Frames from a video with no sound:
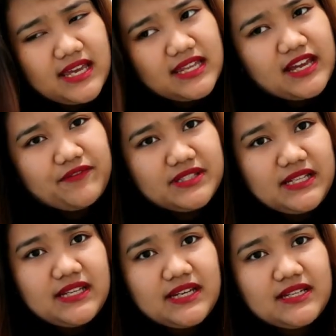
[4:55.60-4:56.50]
And I've
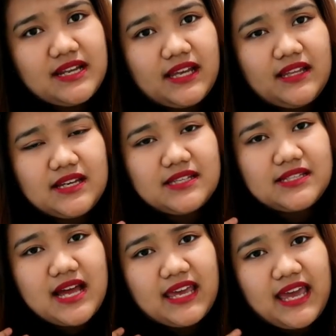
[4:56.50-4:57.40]
seen it at night
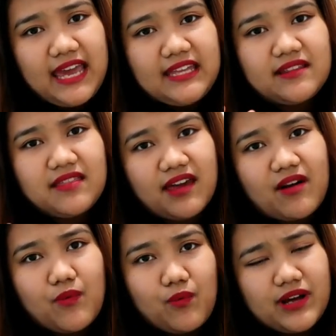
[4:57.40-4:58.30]
because I ate
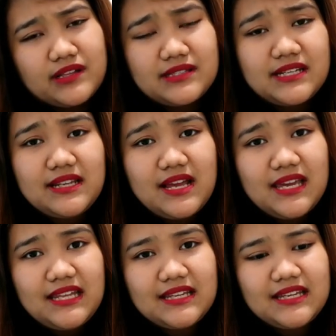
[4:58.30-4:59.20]
there once at
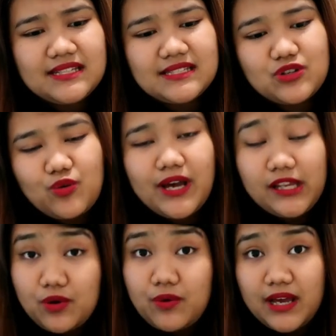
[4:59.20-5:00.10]
night. It's
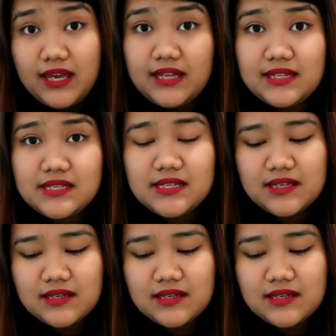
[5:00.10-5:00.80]
quite quiet.